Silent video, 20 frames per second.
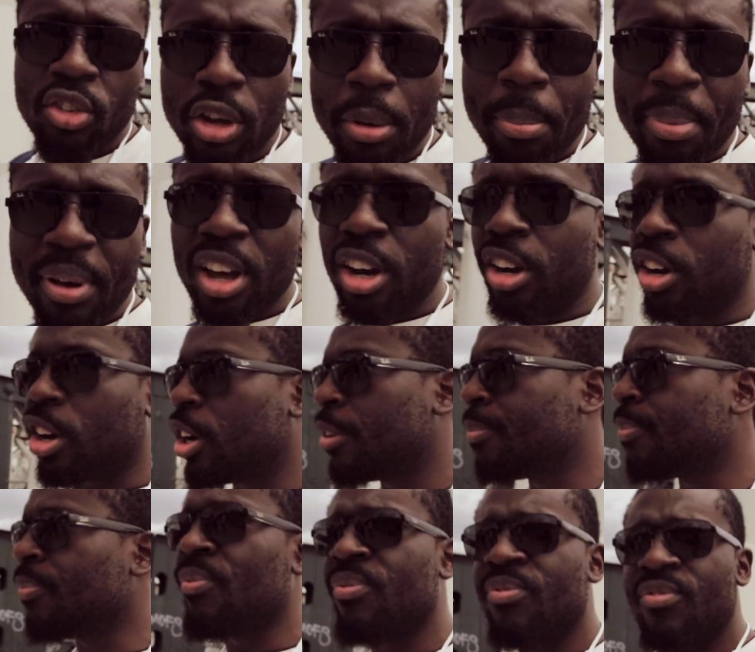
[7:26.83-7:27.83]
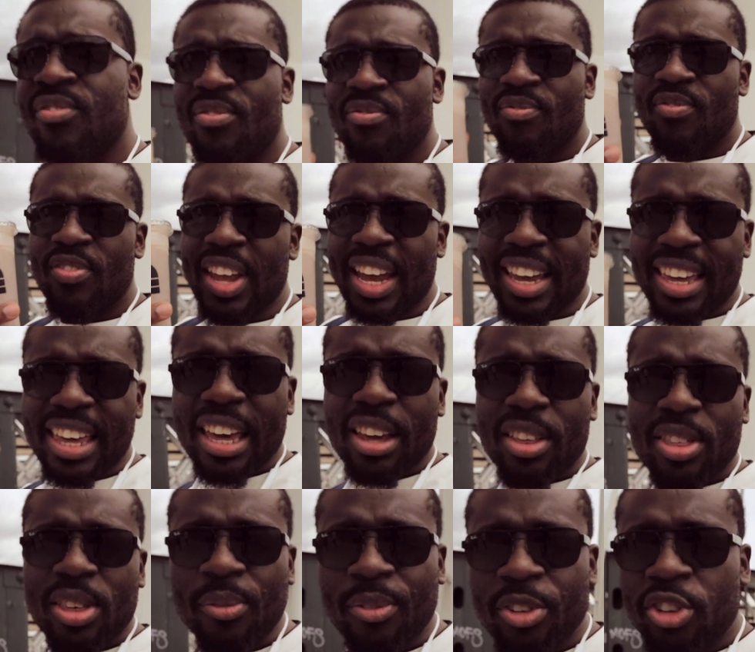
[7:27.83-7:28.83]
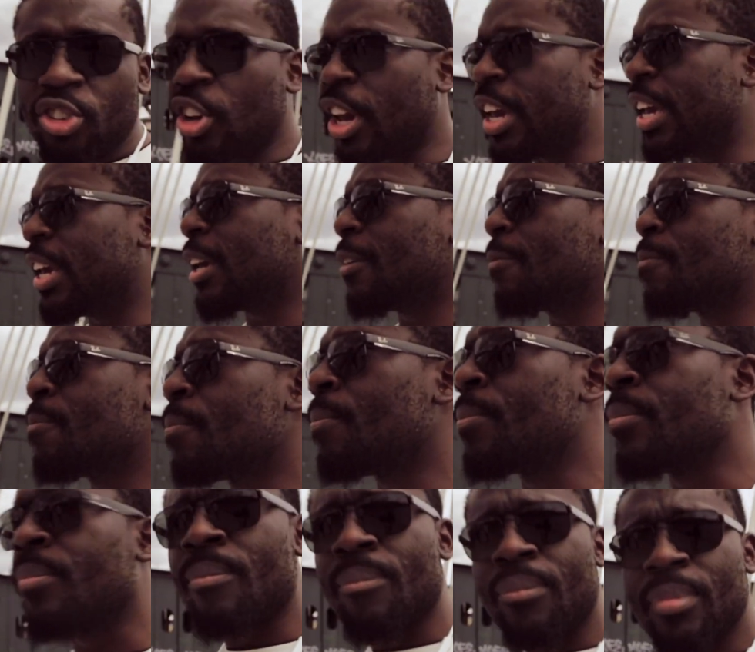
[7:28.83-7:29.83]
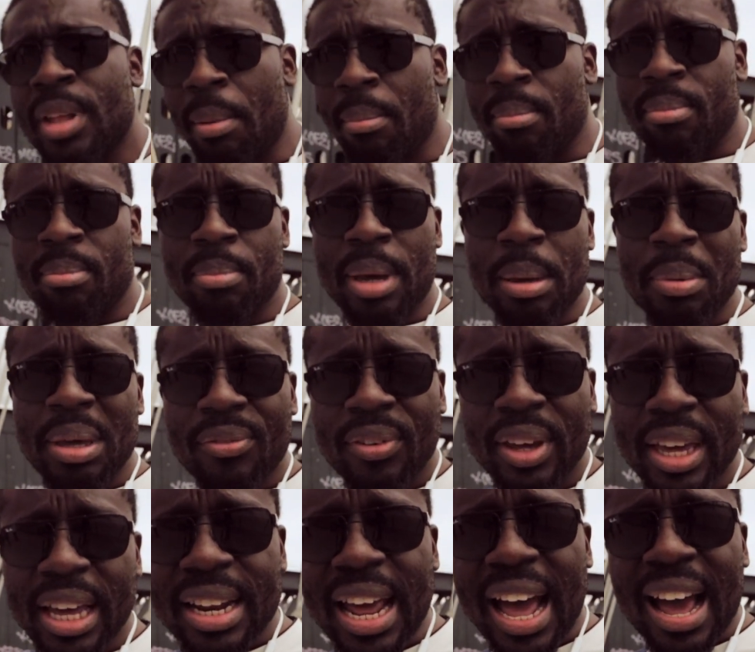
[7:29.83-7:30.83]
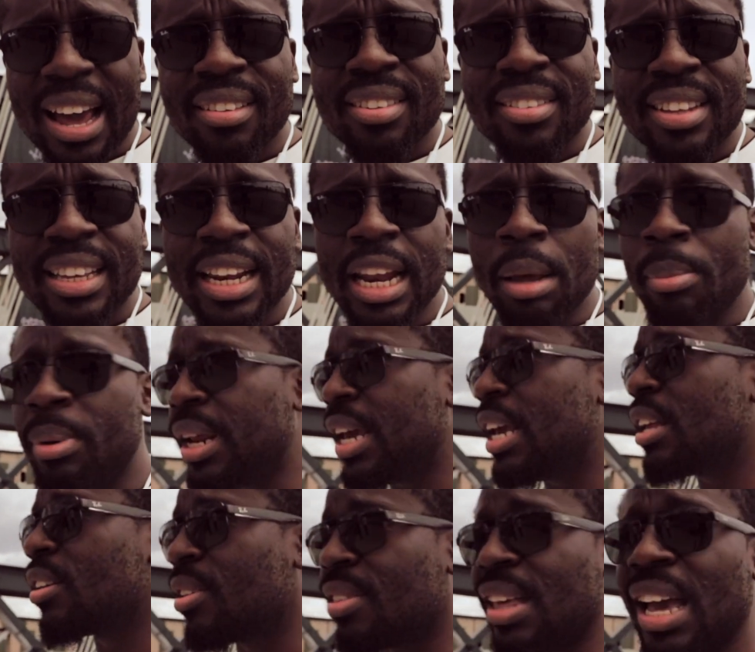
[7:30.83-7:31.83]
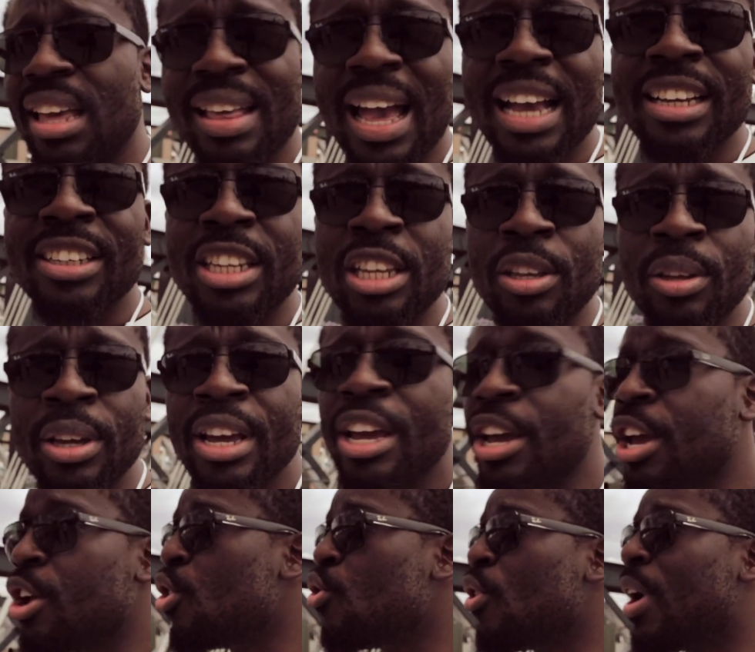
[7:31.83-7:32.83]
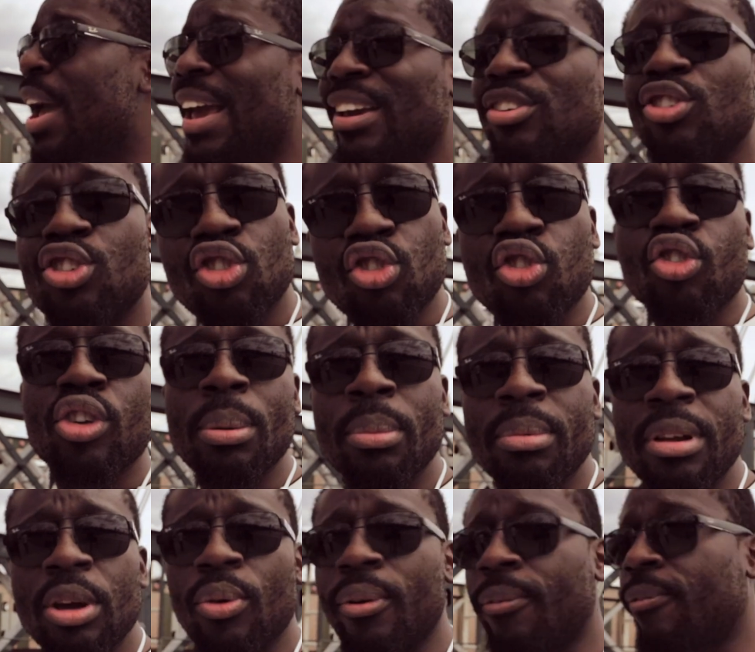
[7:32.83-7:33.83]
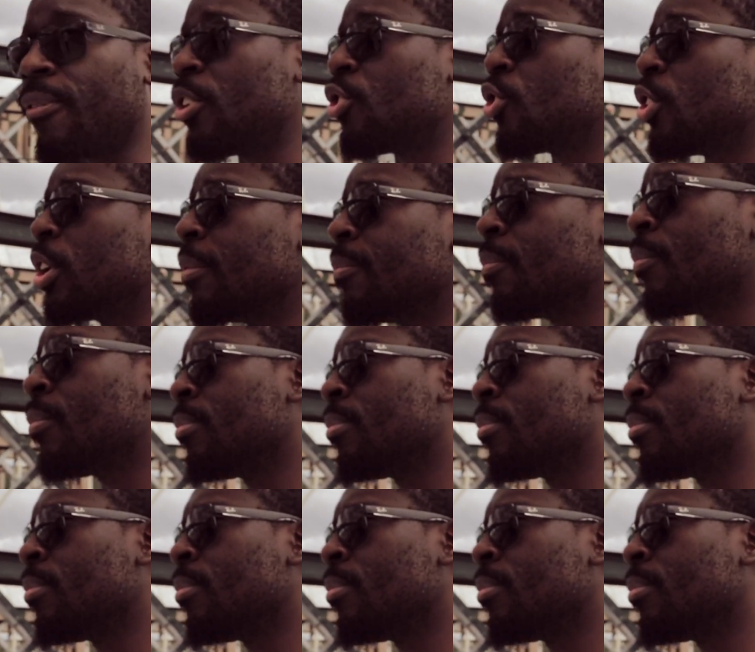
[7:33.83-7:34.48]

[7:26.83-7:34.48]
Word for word: Street burger, get yourself a shake, maybe even get the iced tea lemonade because that's actually extremely refreshing.